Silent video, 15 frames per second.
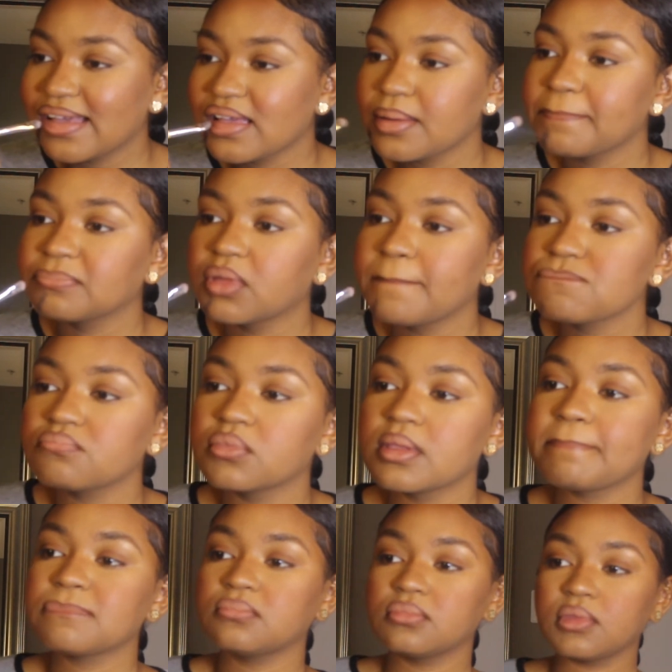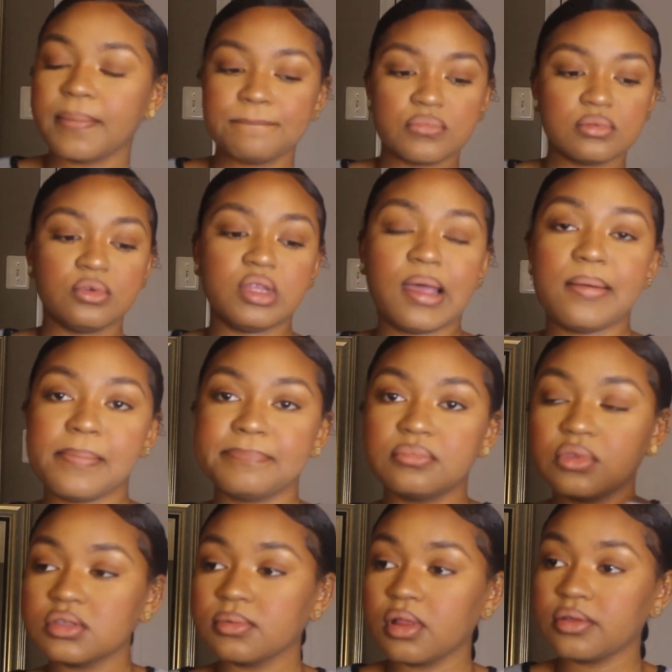more because it went better with my outfit that
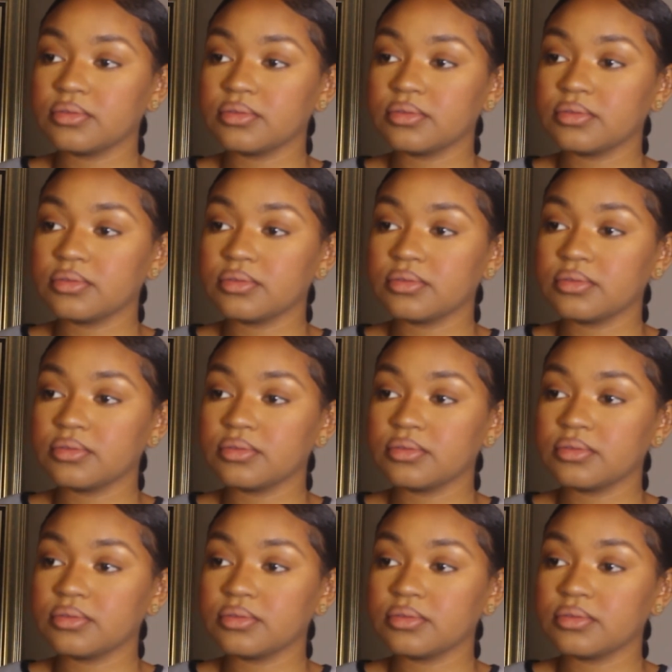night.